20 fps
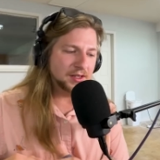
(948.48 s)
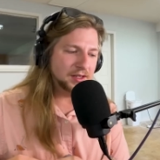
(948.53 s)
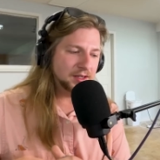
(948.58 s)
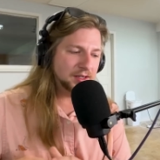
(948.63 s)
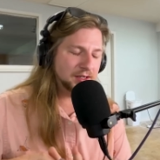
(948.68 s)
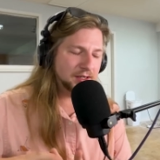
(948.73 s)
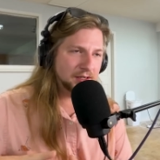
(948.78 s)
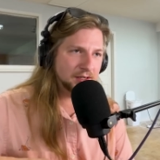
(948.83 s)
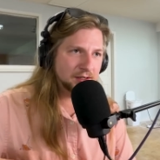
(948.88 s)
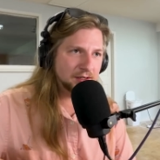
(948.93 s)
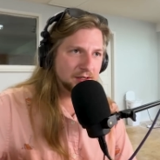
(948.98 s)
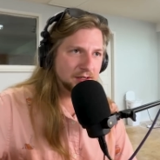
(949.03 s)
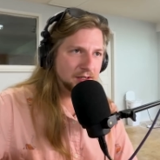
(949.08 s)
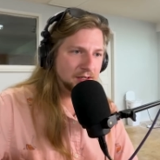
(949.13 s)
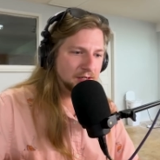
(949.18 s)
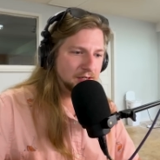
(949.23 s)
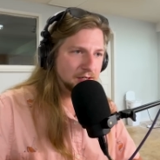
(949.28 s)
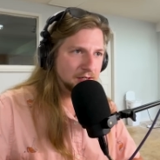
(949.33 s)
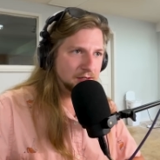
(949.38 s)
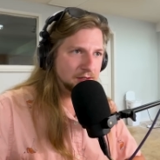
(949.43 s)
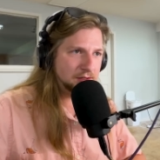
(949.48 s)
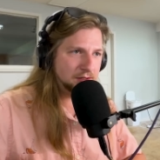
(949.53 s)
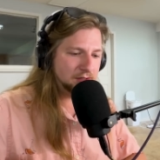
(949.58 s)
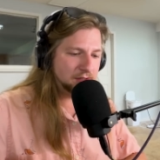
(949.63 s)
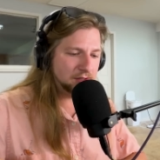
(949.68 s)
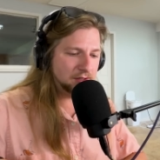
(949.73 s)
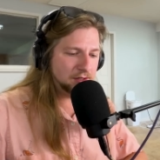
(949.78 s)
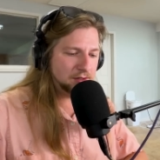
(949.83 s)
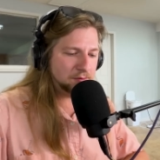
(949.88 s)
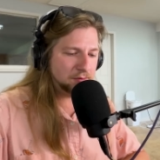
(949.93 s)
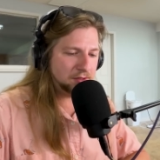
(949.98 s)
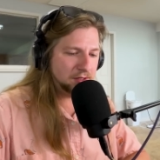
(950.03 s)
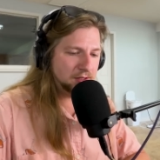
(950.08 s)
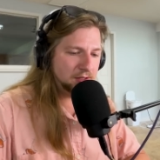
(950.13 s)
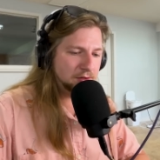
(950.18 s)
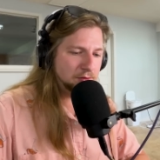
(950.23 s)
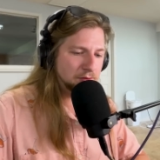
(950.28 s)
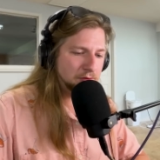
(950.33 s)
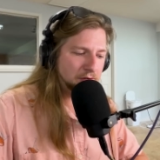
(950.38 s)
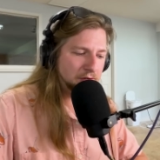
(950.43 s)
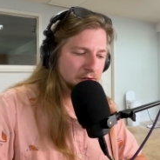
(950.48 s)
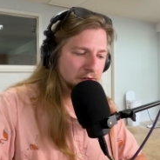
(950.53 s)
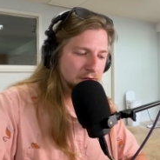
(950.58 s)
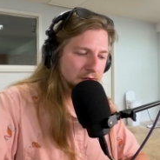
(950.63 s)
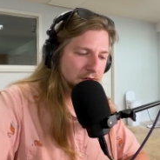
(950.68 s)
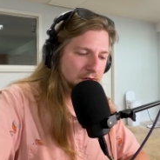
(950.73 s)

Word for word: Yeah, uh, not playing the order.